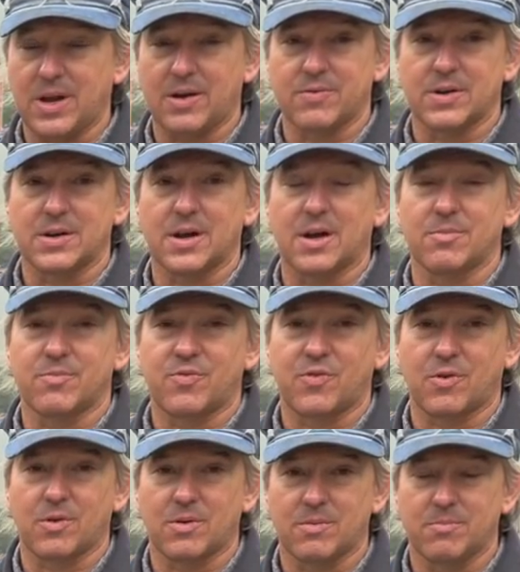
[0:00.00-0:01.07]
haven't done
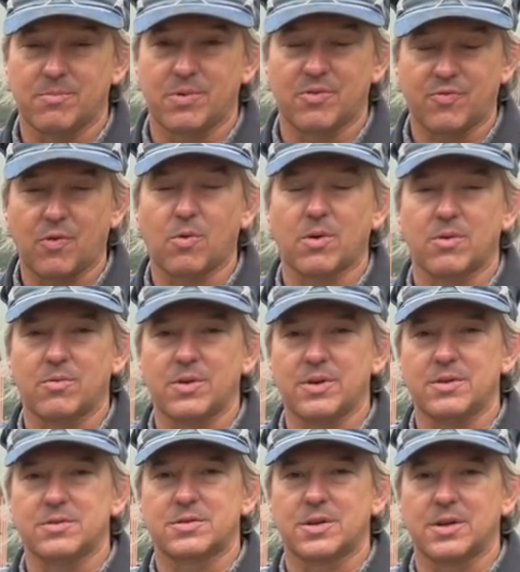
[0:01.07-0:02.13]
before, we
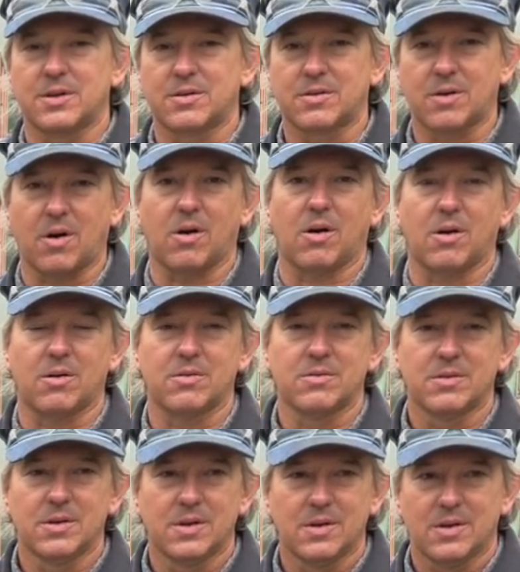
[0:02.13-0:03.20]
usually call
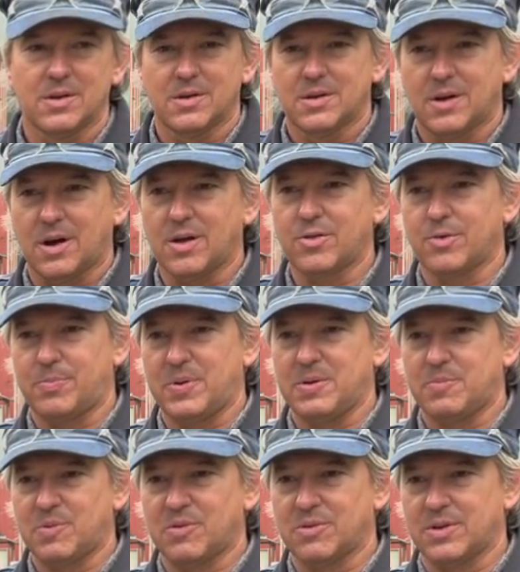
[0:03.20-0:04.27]
other
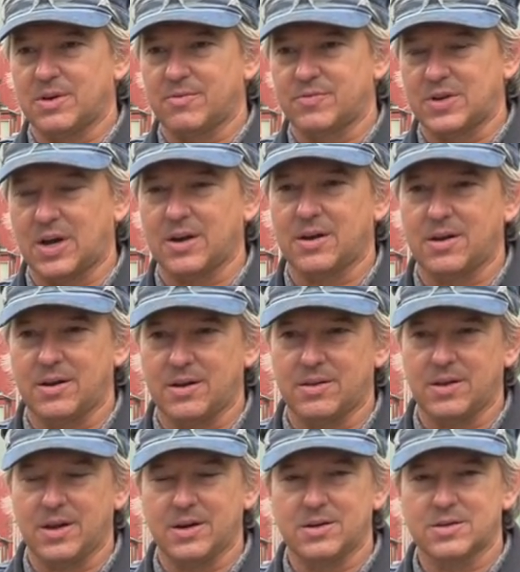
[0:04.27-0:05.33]
people that have done it in
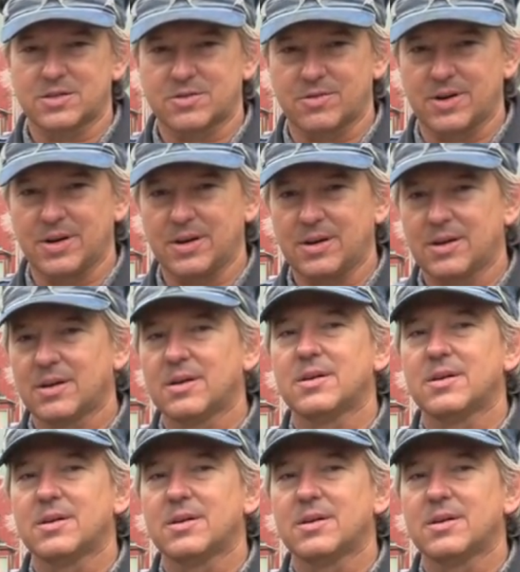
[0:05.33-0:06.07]
the industry,